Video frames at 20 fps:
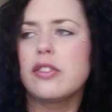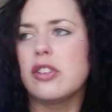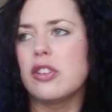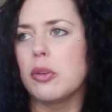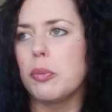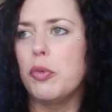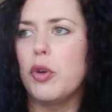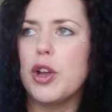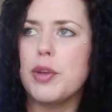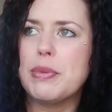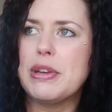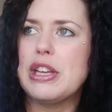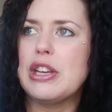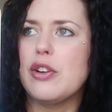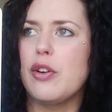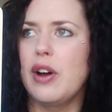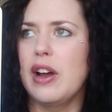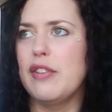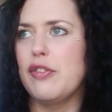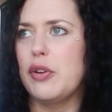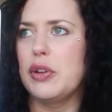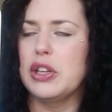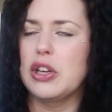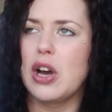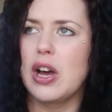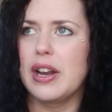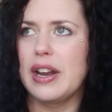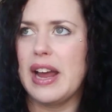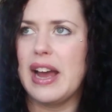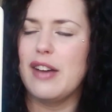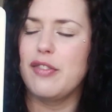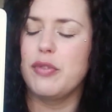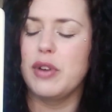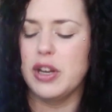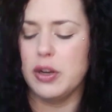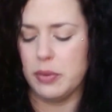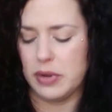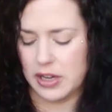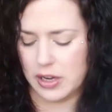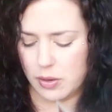disappointment, oh, I've only gotten halfway
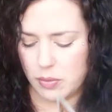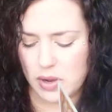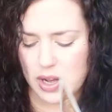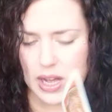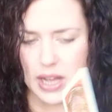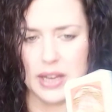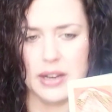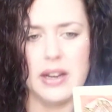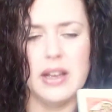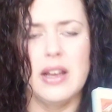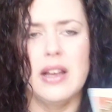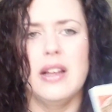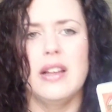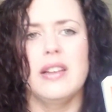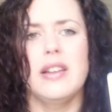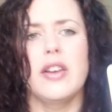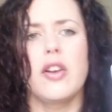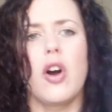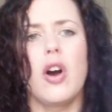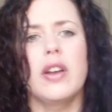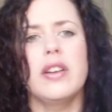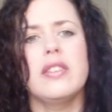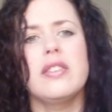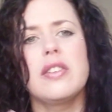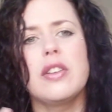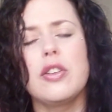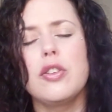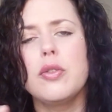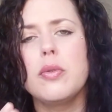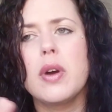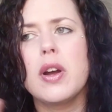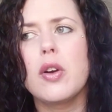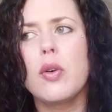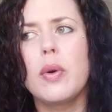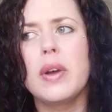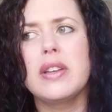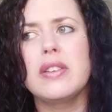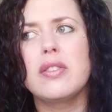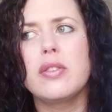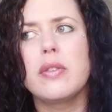to what I want. Like, honestly, you are
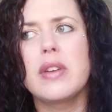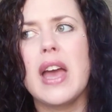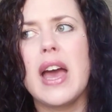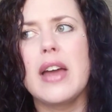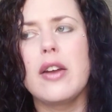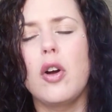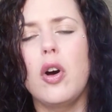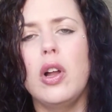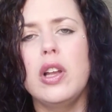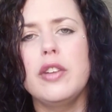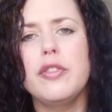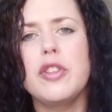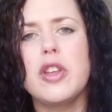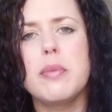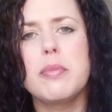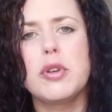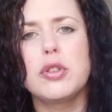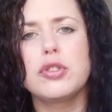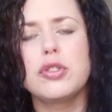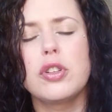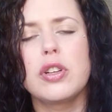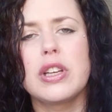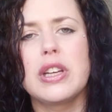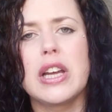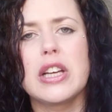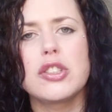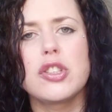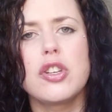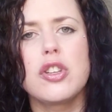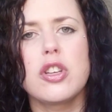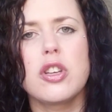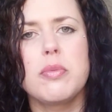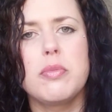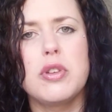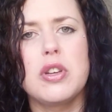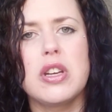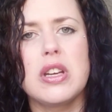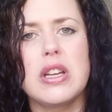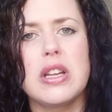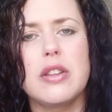going to get all of the emotional connection, the
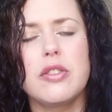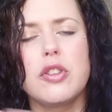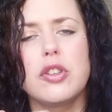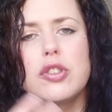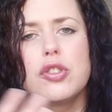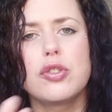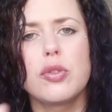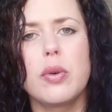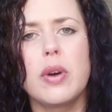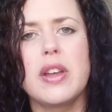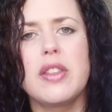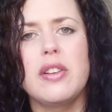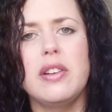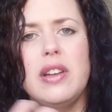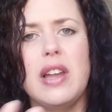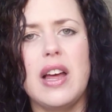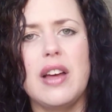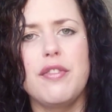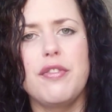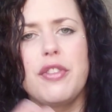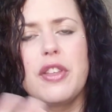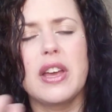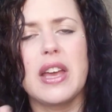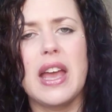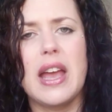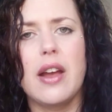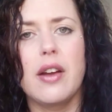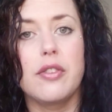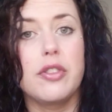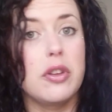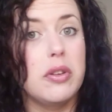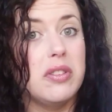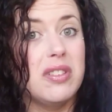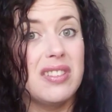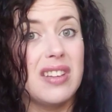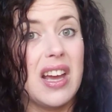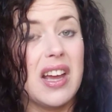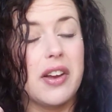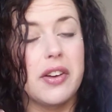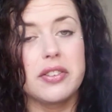community, the joy, the love, the care that you
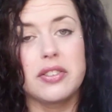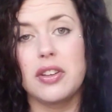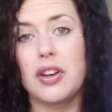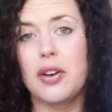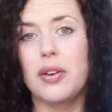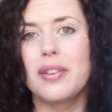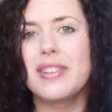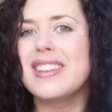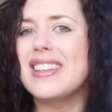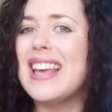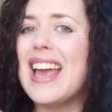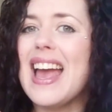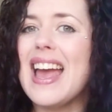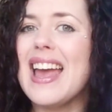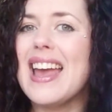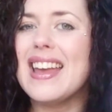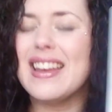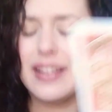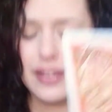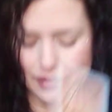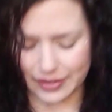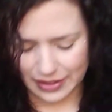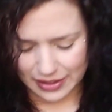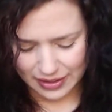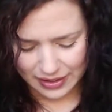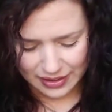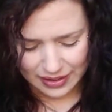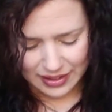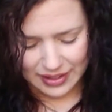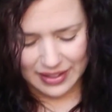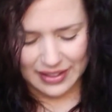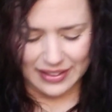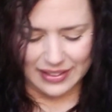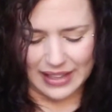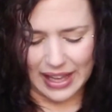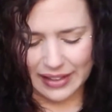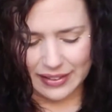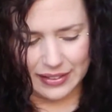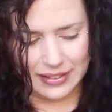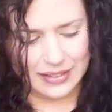desire. So, yay.
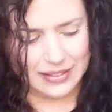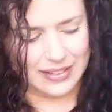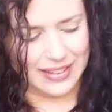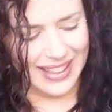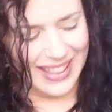Yes.